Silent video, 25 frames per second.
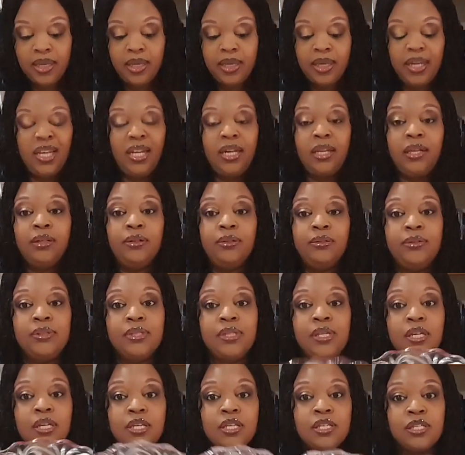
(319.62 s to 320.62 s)
Anywho,
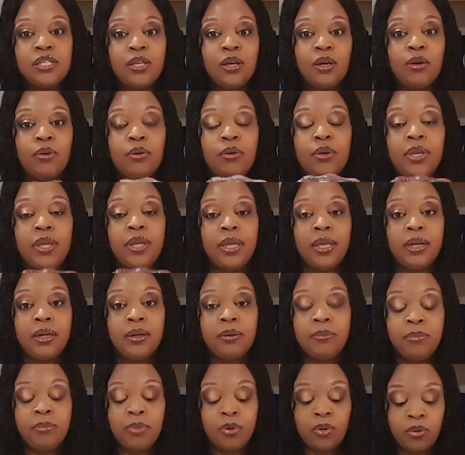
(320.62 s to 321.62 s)
so get
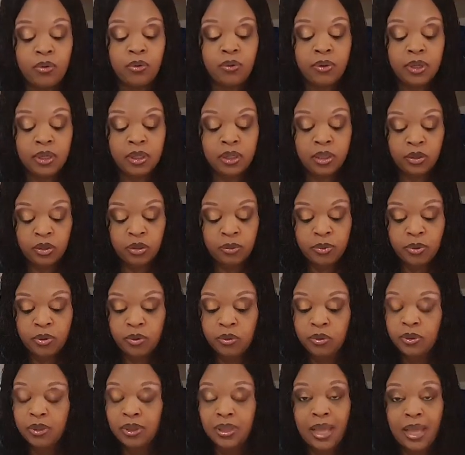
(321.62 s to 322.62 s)
a bowl, a clear
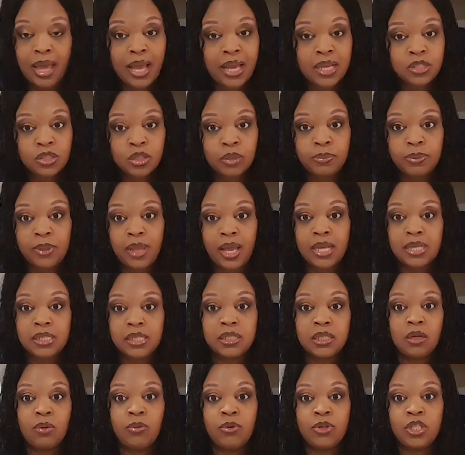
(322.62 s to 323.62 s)
bowl, glass or
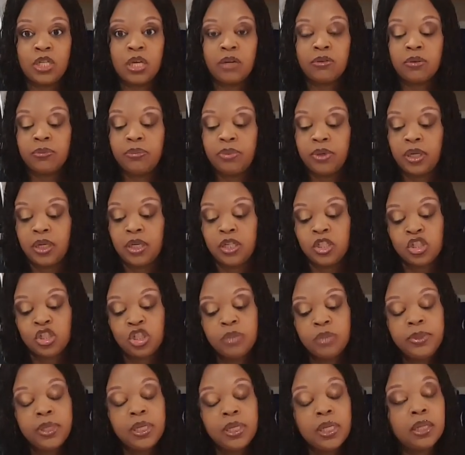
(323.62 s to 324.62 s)
plastic, whichever, but it
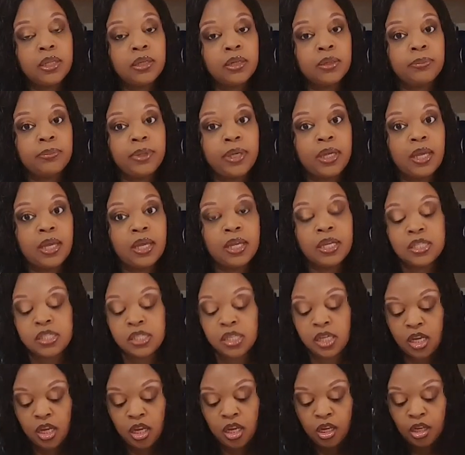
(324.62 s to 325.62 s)
should be clear
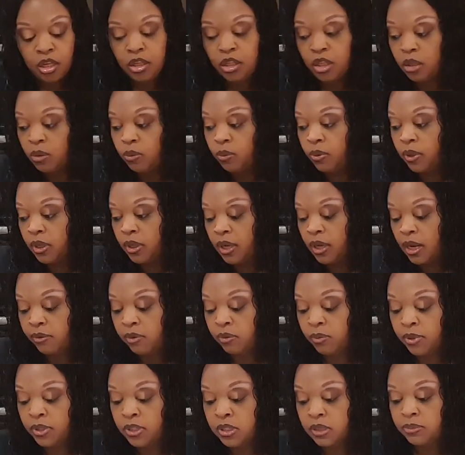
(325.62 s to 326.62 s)
because You want
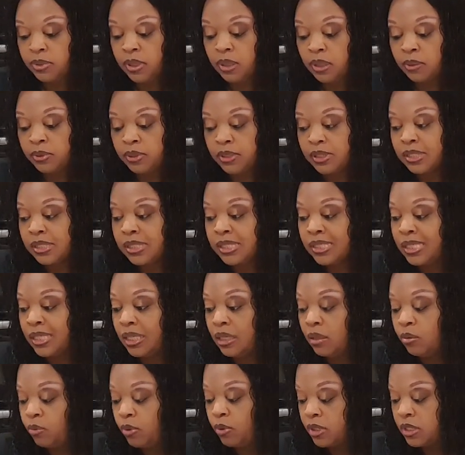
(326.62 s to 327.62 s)
everyone to be able to
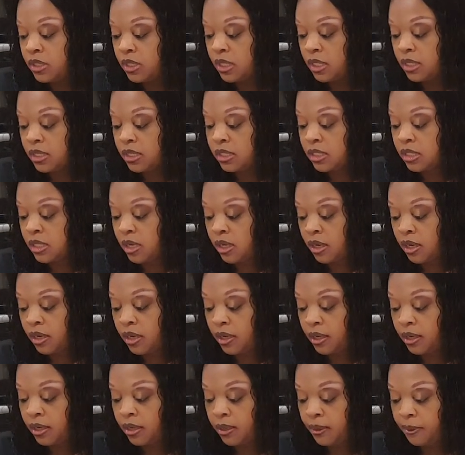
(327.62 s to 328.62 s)
see what's
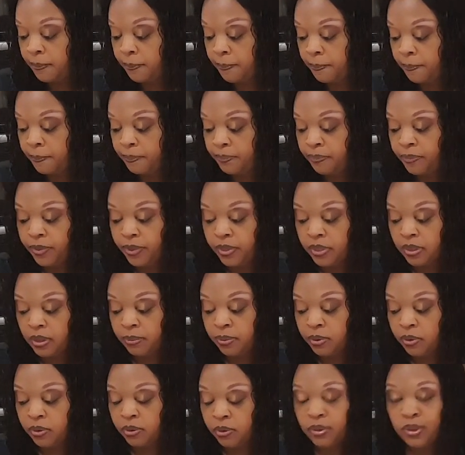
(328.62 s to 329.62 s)
inside the
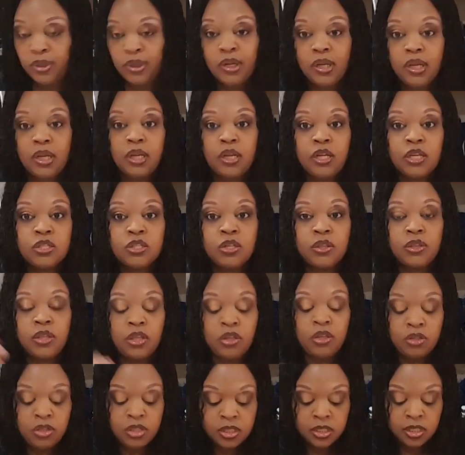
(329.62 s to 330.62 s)
bowl. So then
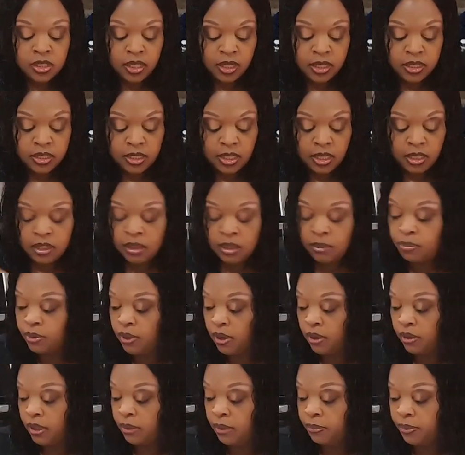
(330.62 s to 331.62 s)
you just kind of take the
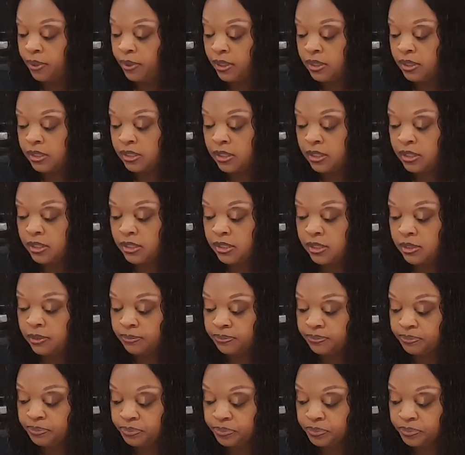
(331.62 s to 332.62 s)
brownie pieces,